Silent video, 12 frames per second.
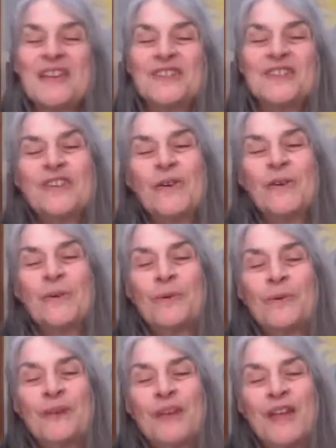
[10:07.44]
so,
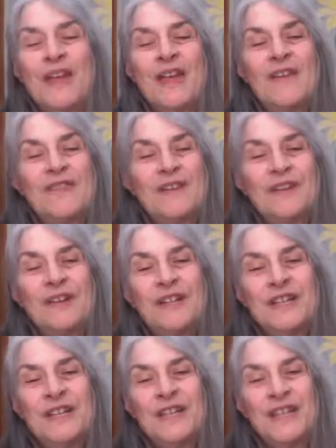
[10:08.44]
if you're going
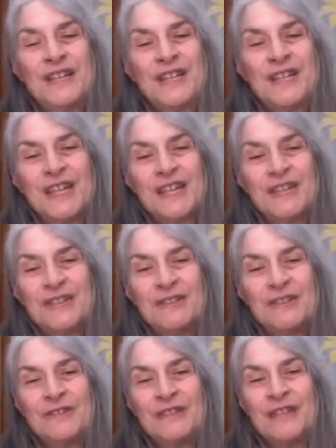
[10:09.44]
to continue
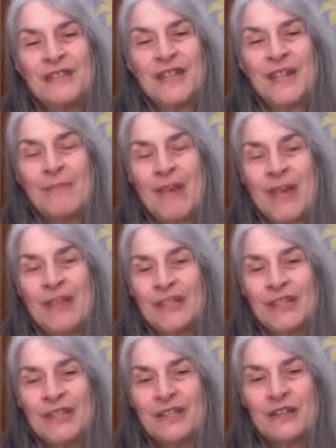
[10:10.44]
doing the same
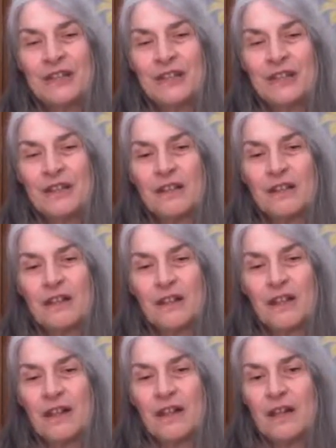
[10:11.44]
action
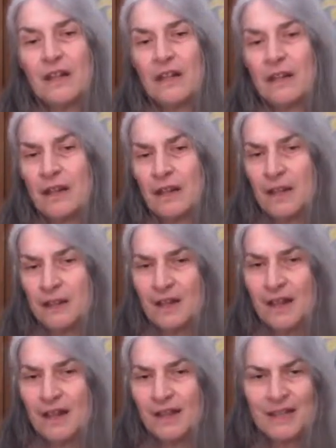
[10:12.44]
and you're
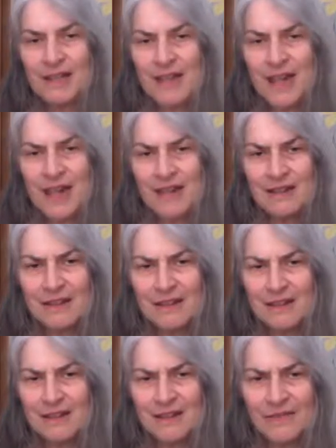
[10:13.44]
not going to get
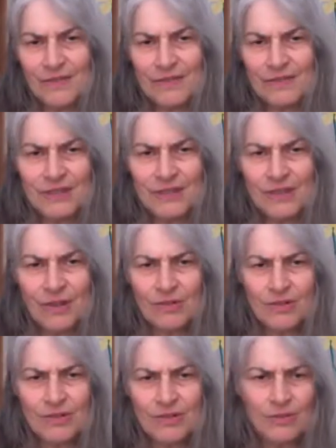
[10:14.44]
different
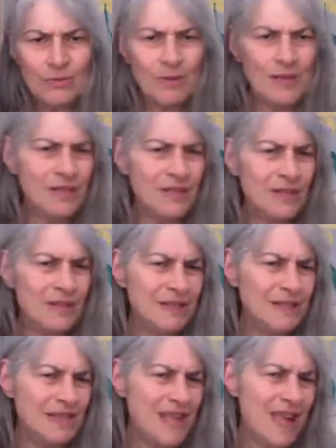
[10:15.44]
results, what can you do
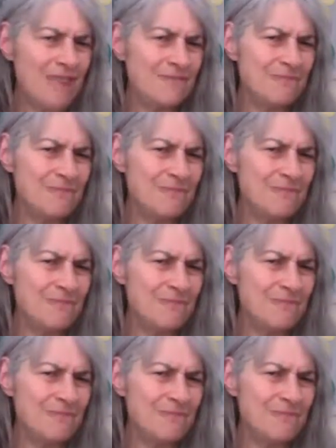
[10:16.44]
instead?